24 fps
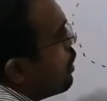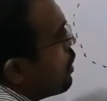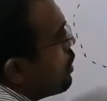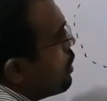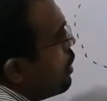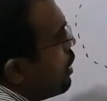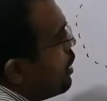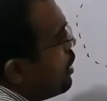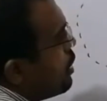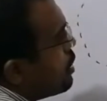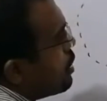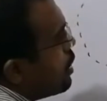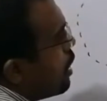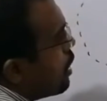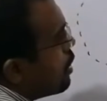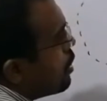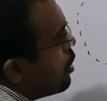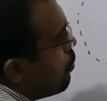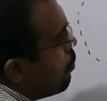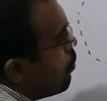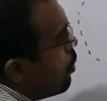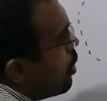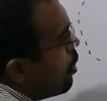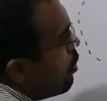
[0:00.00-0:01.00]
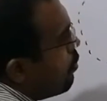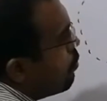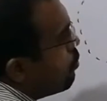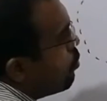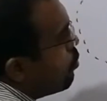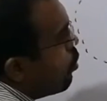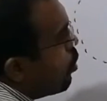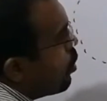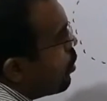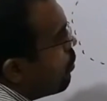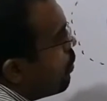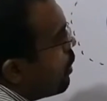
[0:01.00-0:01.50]
that is nothing but
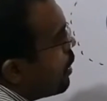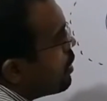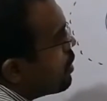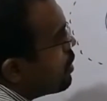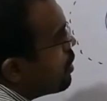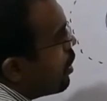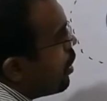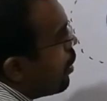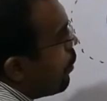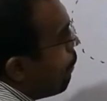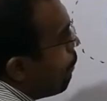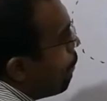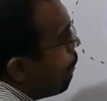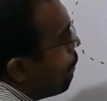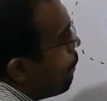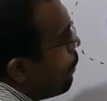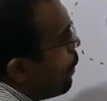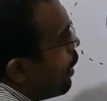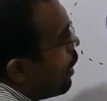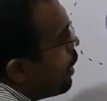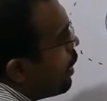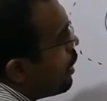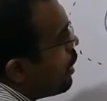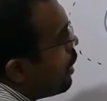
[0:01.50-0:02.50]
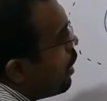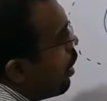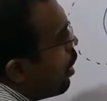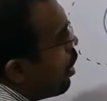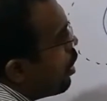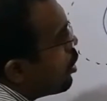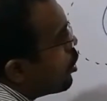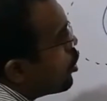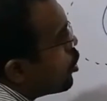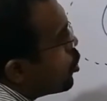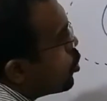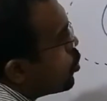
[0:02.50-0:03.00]
4 by 3 pi
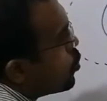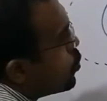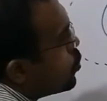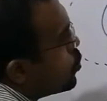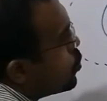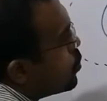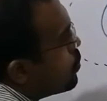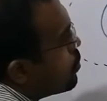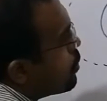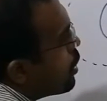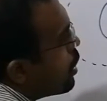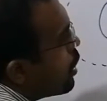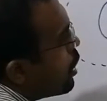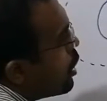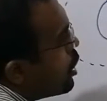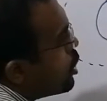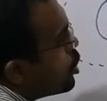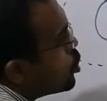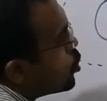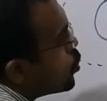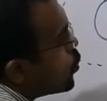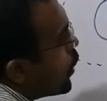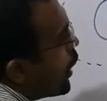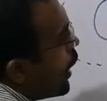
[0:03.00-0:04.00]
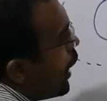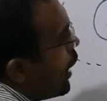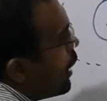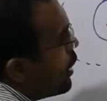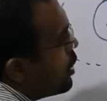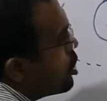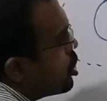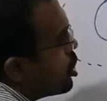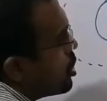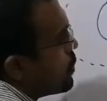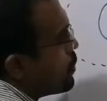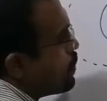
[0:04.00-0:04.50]
R cube into
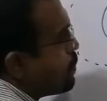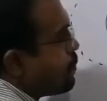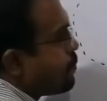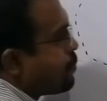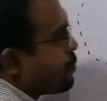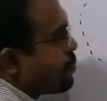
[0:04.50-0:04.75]
8.